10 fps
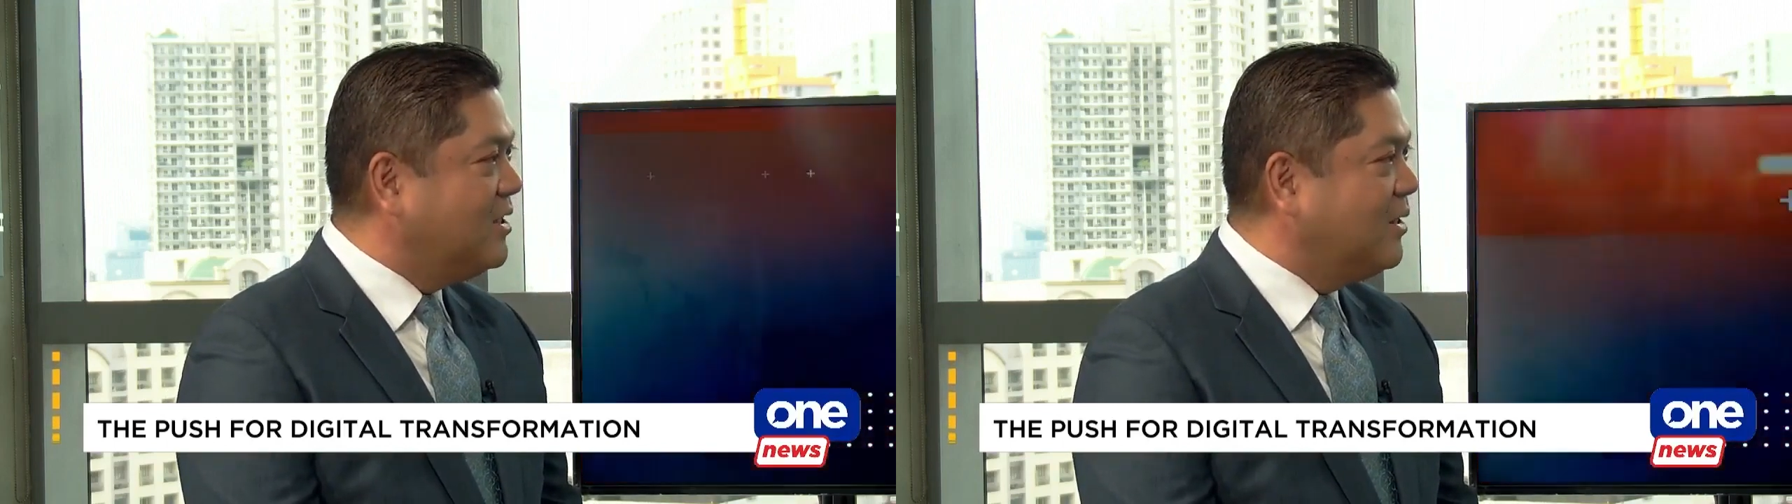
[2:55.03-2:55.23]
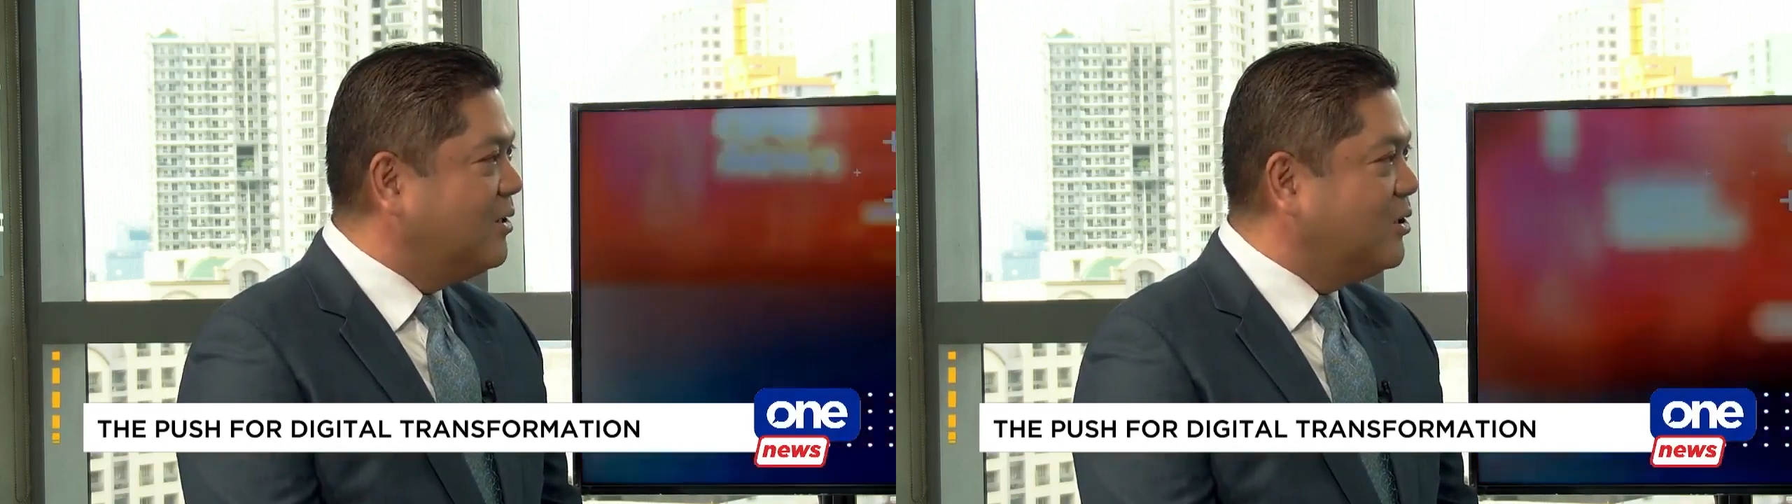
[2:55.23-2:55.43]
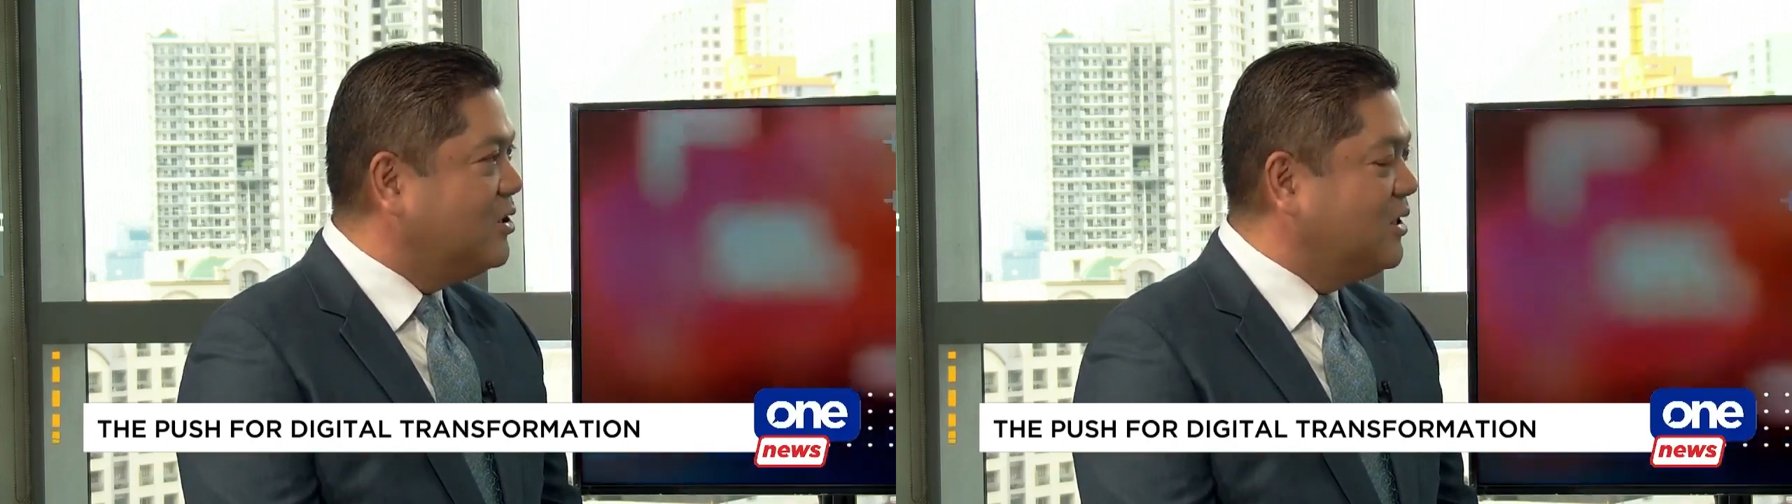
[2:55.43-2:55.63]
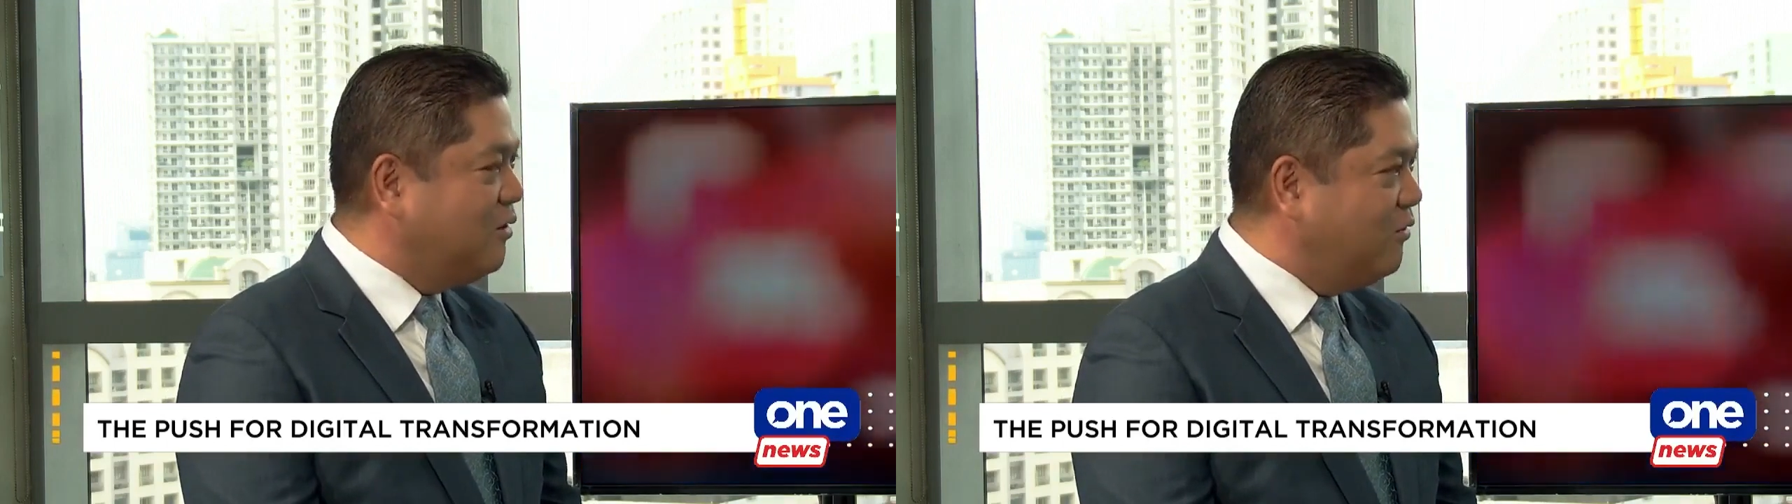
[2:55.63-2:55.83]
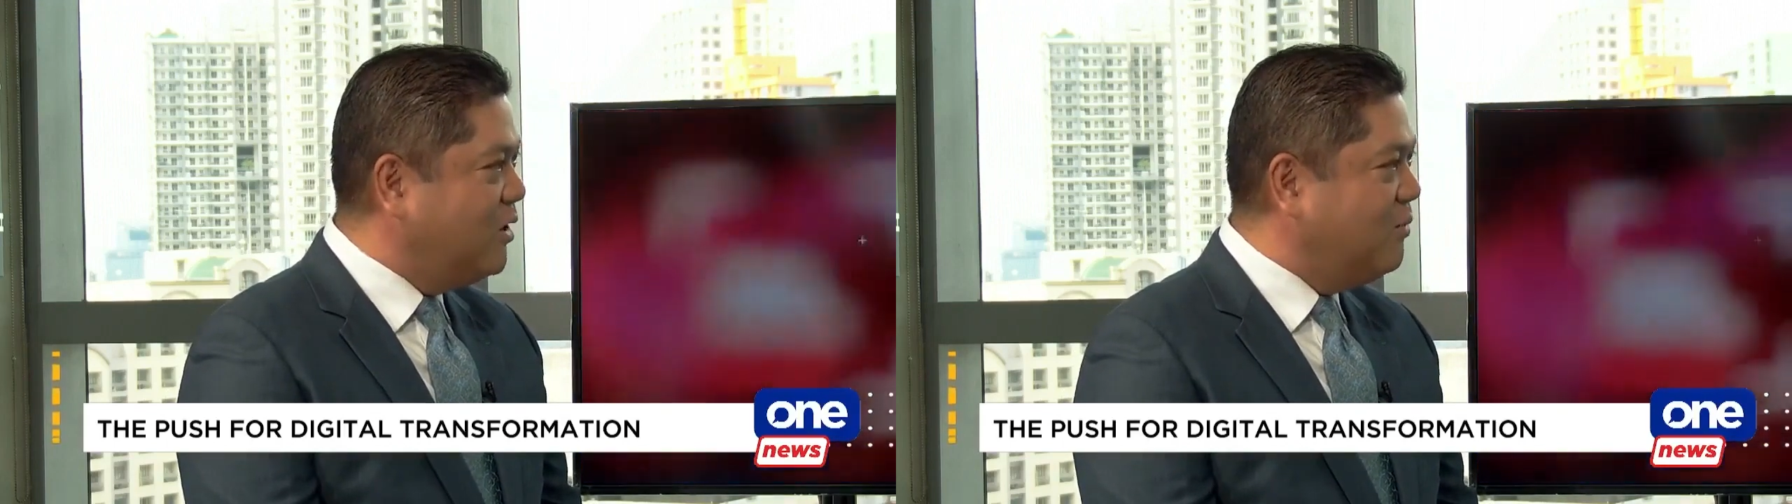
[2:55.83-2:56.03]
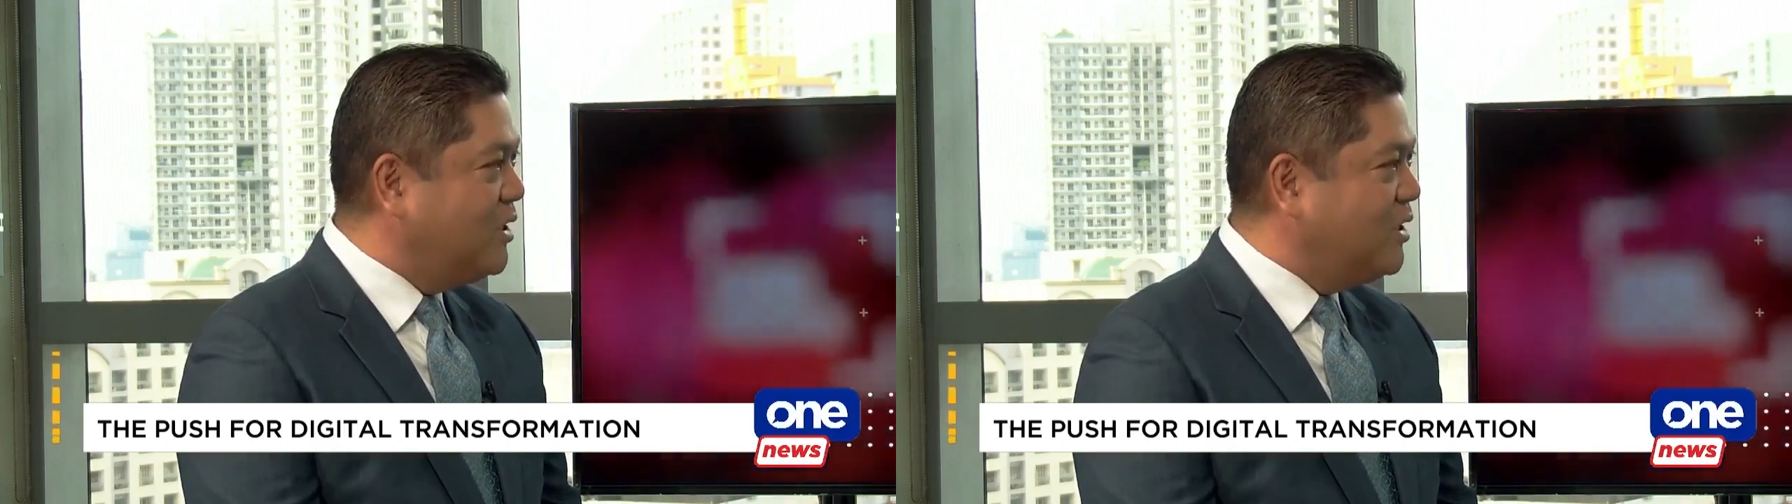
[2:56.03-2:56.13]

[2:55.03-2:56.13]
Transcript: centers in the Philippines